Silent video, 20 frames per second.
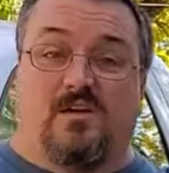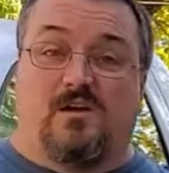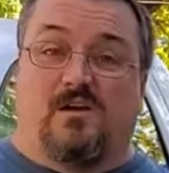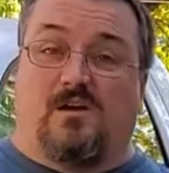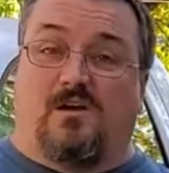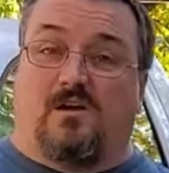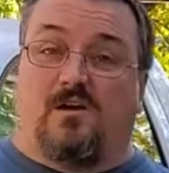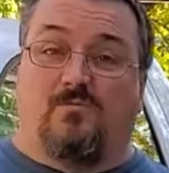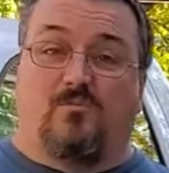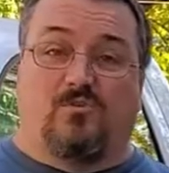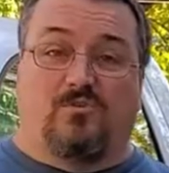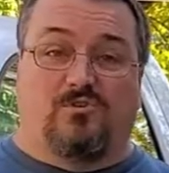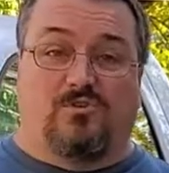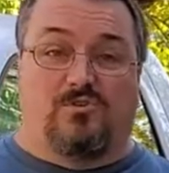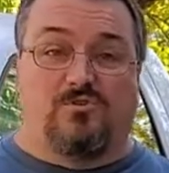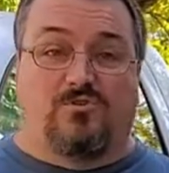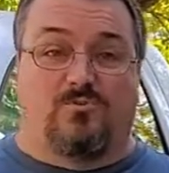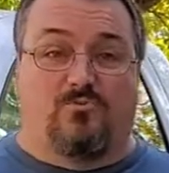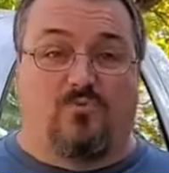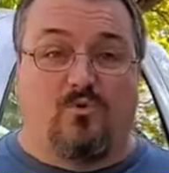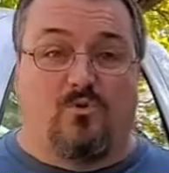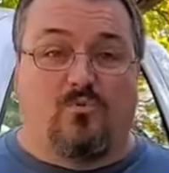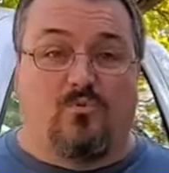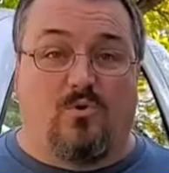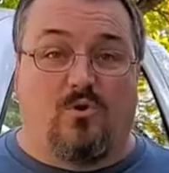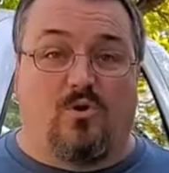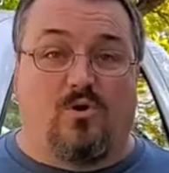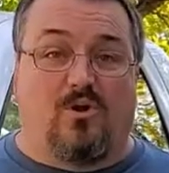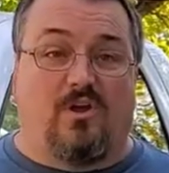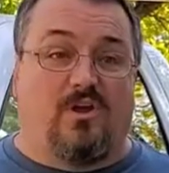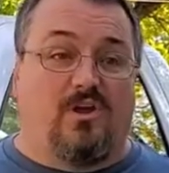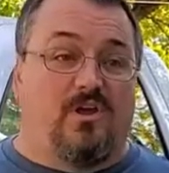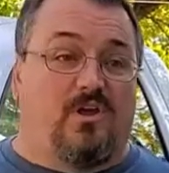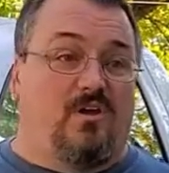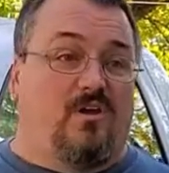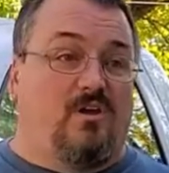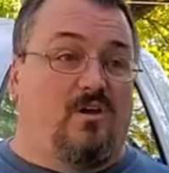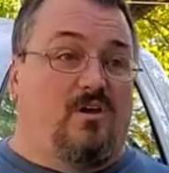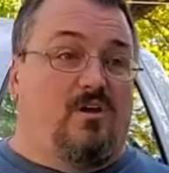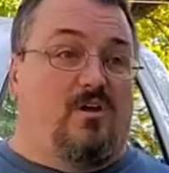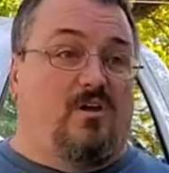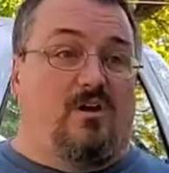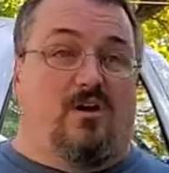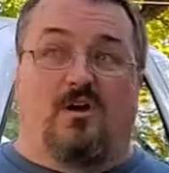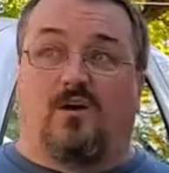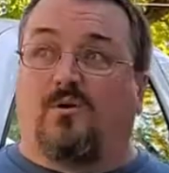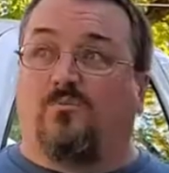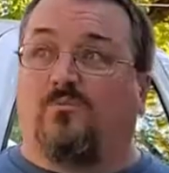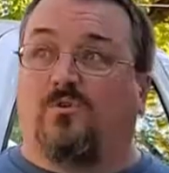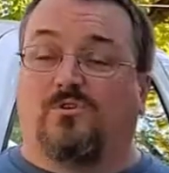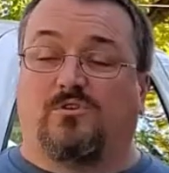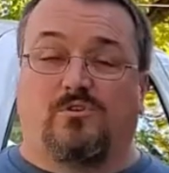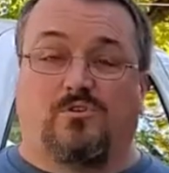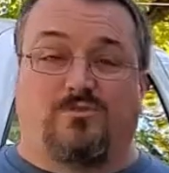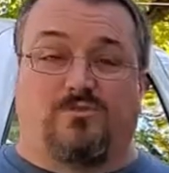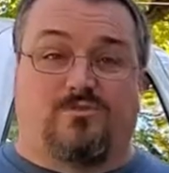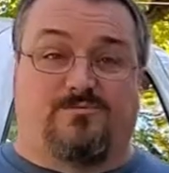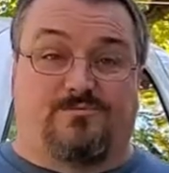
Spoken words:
We'll do some woodworking. We'll do some